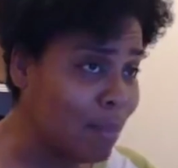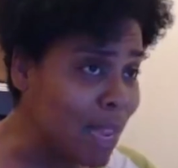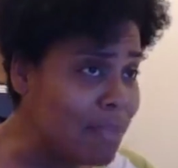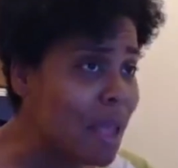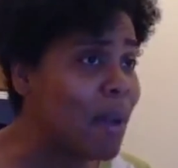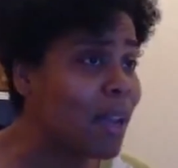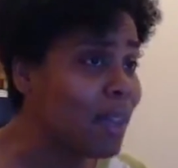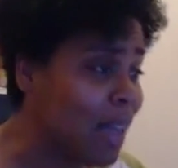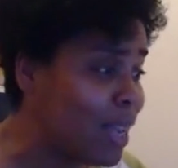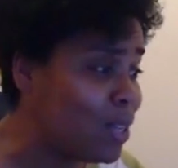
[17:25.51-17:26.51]
and that my
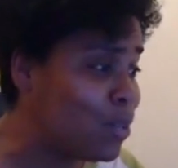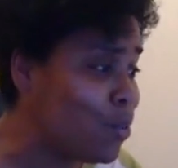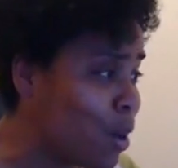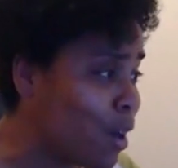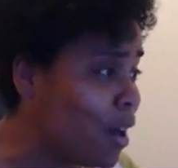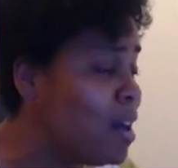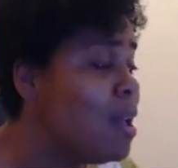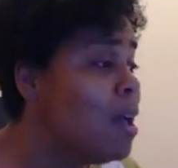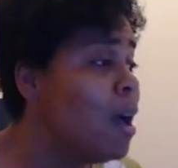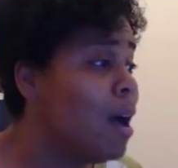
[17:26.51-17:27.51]
clients were
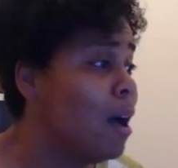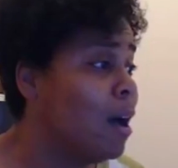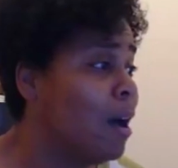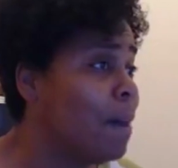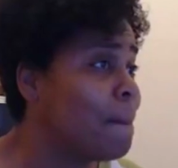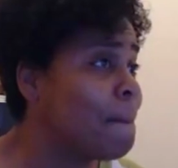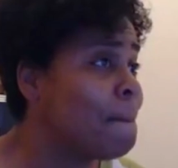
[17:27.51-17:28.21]
I